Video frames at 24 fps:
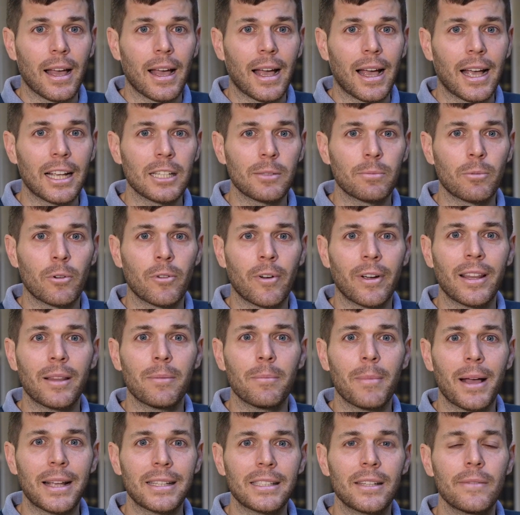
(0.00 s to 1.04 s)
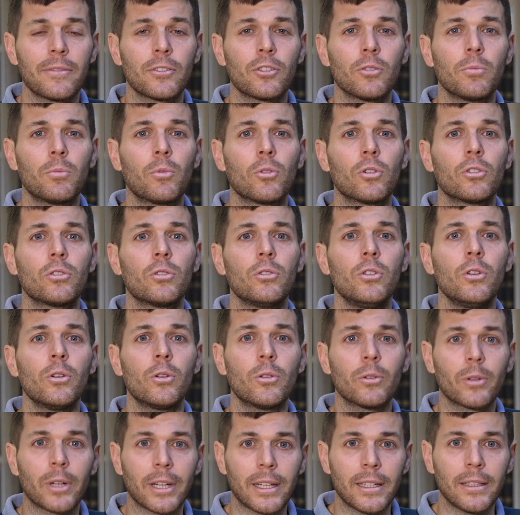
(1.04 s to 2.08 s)
has provided massive support to
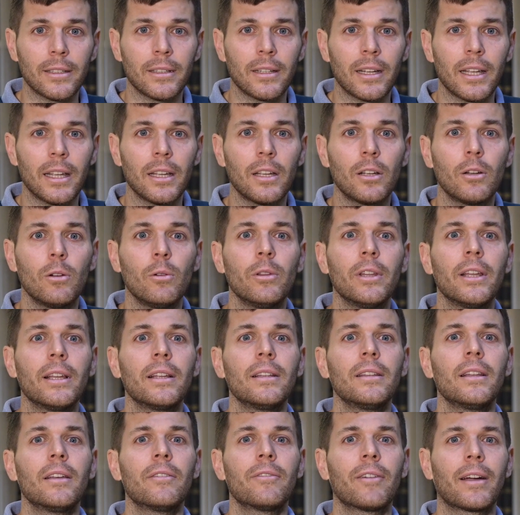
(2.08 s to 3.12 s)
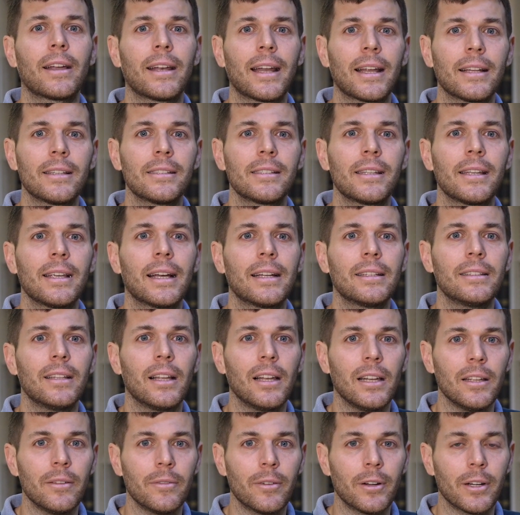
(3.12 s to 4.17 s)
Ukraine, including the financing and
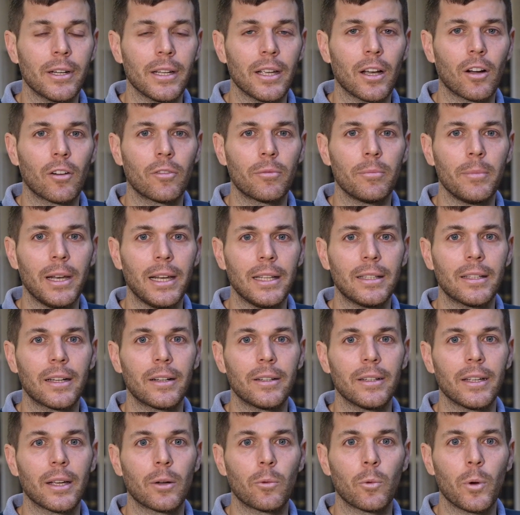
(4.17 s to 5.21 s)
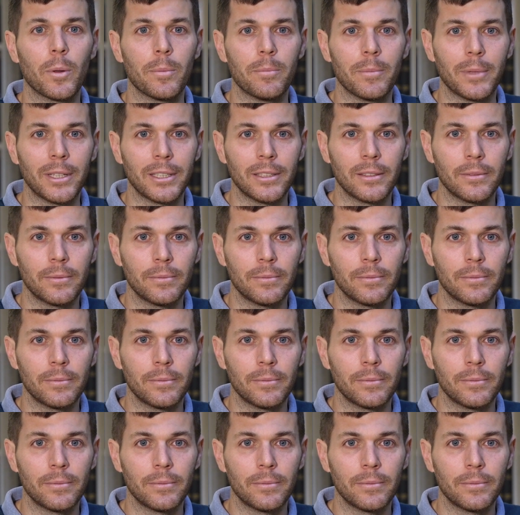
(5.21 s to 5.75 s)
delivery of military equipment.